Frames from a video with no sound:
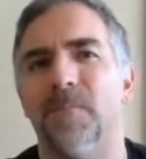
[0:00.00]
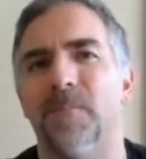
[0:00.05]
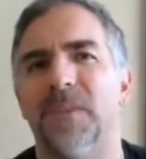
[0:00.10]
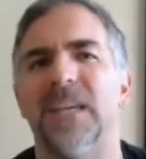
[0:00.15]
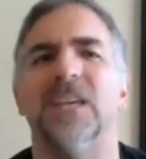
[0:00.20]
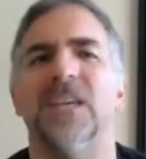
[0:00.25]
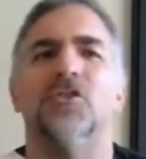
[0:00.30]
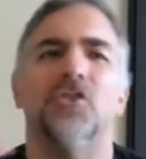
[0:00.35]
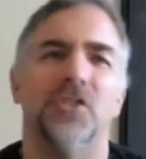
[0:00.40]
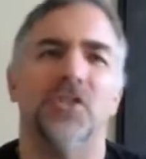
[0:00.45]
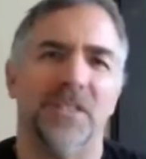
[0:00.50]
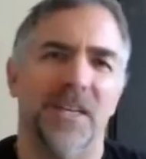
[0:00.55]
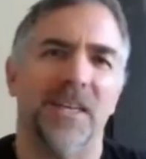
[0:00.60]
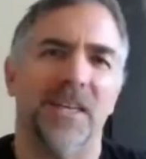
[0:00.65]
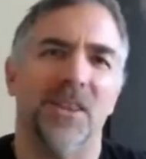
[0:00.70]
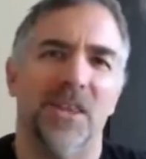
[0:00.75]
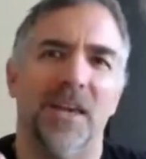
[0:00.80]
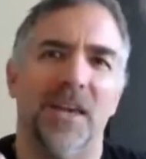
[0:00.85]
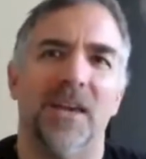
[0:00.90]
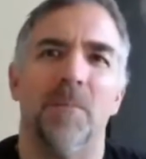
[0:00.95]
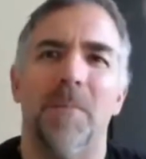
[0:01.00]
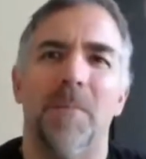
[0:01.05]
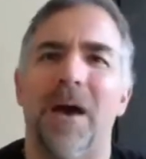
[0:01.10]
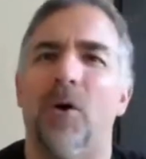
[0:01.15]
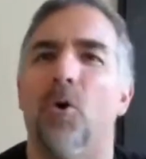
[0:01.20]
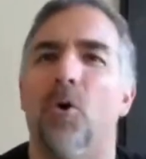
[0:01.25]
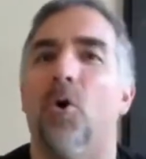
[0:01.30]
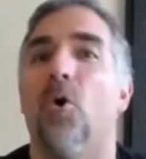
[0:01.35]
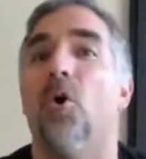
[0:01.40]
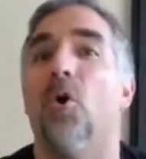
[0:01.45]
The interesting thing
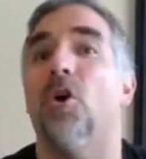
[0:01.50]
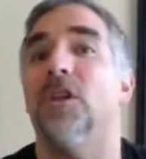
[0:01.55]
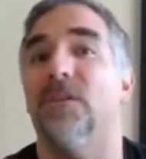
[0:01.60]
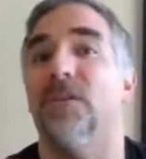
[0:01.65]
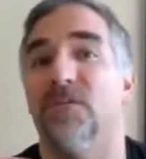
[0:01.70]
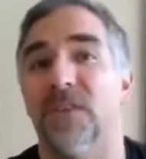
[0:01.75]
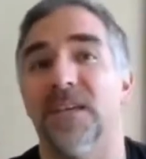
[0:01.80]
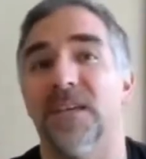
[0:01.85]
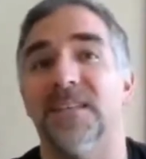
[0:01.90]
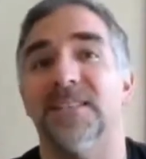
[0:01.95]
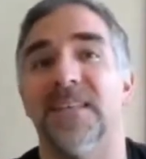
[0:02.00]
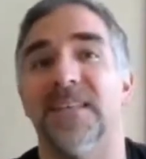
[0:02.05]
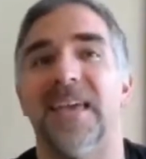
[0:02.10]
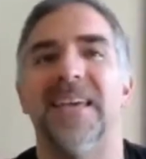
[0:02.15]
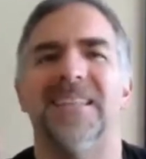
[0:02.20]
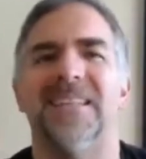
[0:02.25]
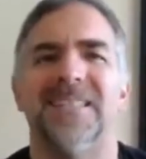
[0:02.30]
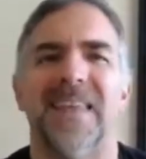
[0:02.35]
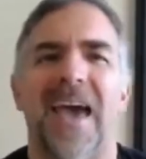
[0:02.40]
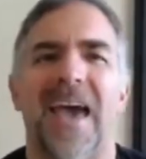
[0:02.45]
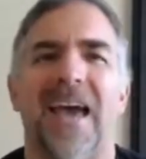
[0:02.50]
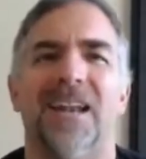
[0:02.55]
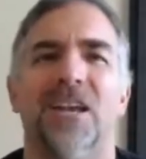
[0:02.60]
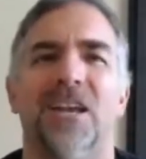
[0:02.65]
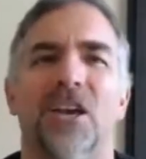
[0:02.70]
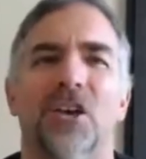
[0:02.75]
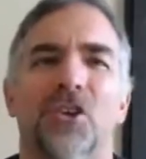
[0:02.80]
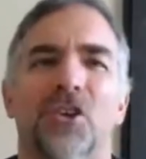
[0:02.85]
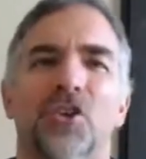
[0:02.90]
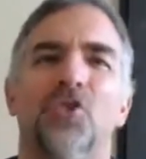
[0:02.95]
about all of this is that
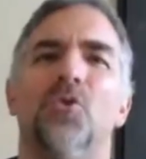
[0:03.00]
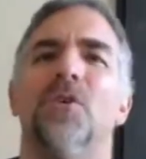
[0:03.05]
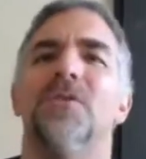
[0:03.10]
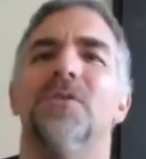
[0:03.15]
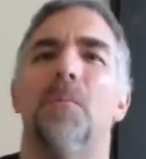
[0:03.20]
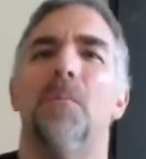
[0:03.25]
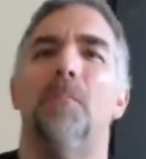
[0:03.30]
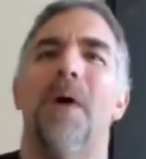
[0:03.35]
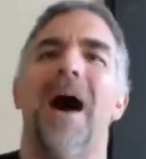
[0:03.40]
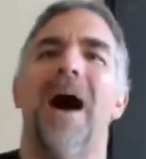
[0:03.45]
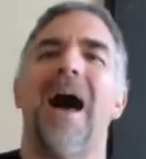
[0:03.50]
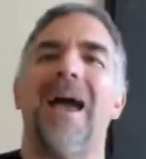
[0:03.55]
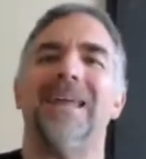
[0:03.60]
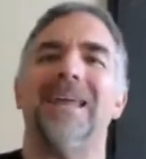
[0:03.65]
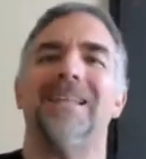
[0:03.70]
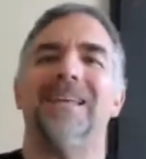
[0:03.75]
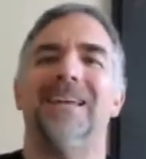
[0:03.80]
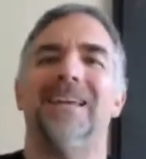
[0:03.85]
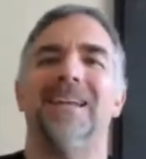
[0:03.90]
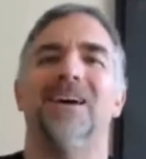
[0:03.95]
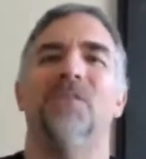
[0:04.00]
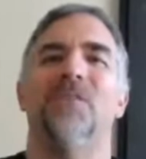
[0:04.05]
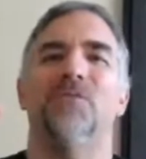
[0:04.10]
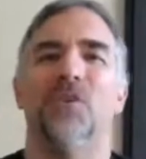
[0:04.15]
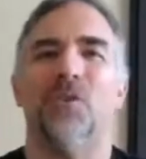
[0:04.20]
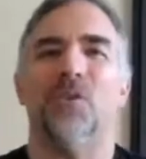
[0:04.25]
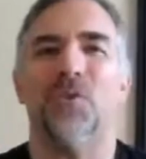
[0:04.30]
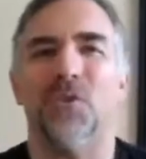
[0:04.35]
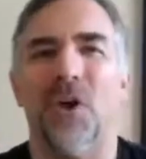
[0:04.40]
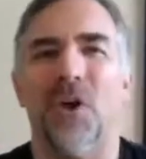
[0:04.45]
you're the pilot of
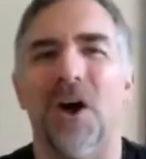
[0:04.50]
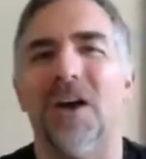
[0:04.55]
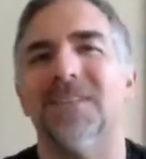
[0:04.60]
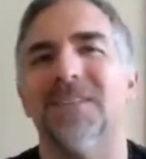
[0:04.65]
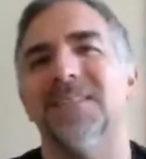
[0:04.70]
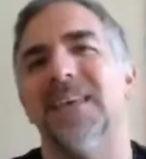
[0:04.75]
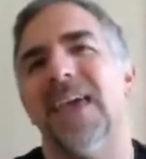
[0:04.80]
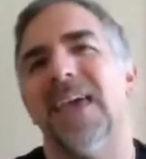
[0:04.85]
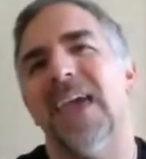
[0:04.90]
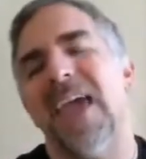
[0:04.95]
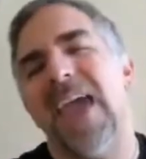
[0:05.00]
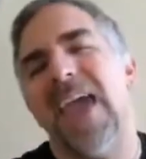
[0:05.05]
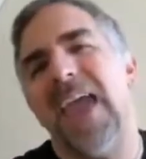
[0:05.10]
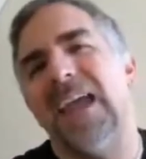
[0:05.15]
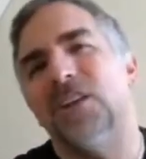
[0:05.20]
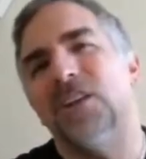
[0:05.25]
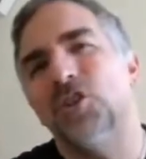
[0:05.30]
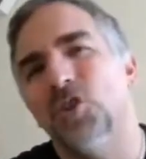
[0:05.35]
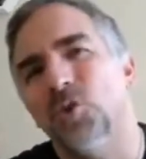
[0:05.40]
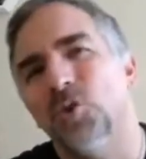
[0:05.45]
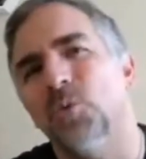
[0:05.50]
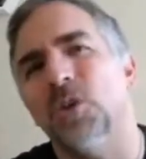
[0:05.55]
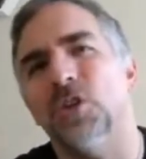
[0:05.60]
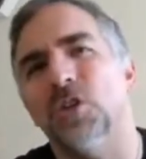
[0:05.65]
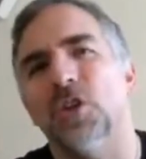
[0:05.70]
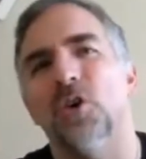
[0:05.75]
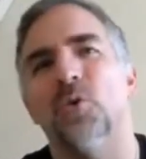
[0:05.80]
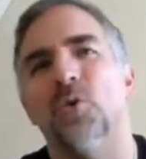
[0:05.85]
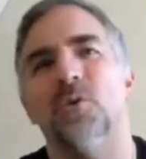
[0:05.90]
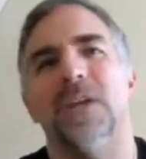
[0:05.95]
your thoughts, and you
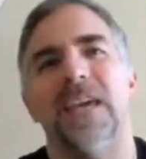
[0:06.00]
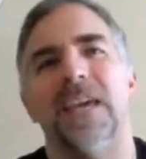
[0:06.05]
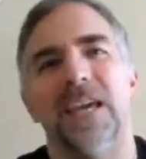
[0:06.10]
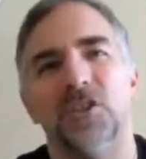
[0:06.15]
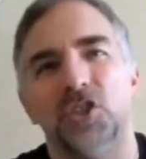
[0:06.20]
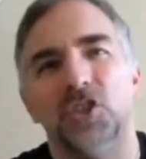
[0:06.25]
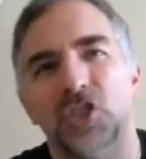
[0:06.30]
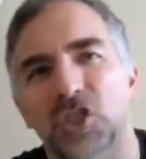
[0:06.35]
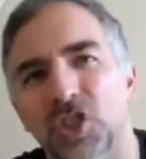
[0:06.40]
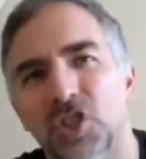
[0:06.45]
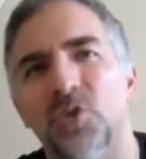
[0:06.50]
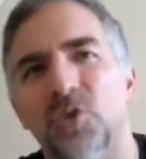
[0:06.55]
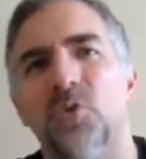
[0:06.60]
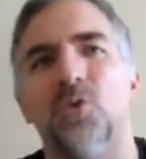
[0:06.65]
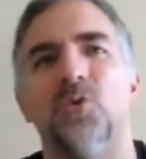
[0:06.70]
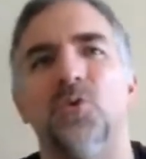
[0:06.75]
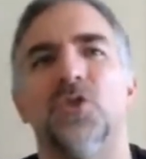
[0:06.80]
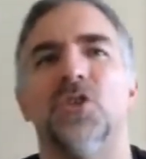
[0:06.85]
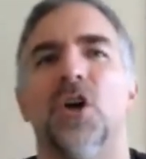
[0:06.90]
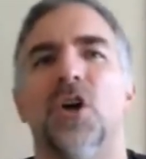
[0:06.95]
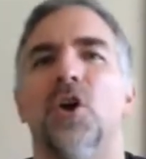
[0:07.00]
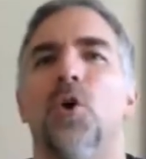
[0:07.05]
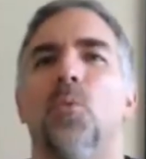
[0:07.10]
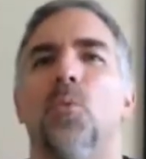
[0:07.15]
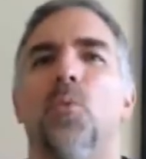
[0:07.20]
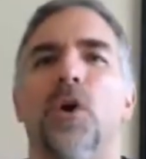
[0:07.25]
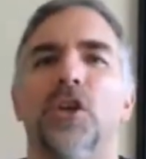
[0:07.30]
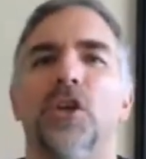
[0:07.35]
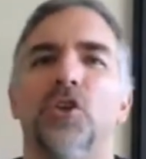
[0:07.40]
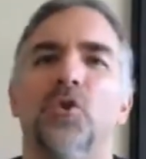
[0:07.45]
alone can choose
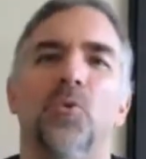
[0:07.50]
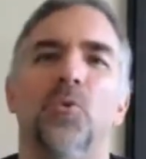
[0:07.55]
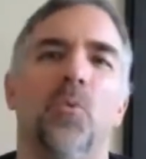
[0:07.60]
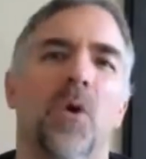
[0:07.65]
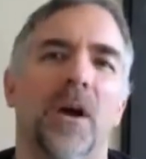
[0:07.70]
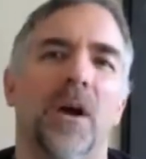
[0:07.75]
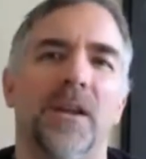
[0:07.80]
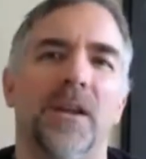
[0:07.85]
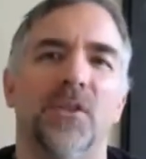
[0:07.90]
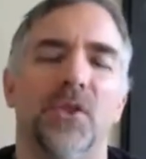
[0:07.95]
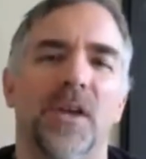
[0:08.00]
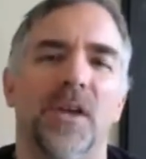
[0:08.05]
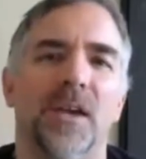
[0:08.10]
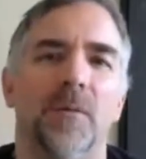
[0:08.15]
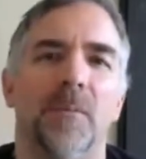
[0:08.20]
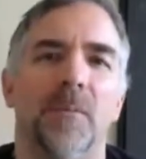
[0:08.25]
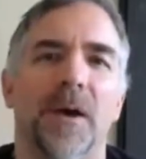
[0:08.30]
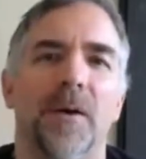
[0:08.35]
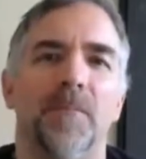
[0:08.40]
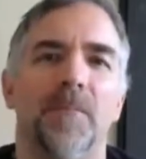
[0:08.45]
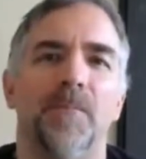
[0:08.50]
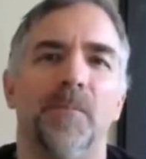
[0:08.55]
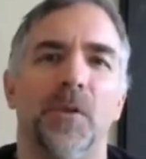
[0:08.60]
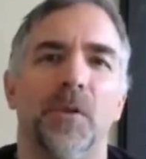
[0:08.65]
what you want to think about.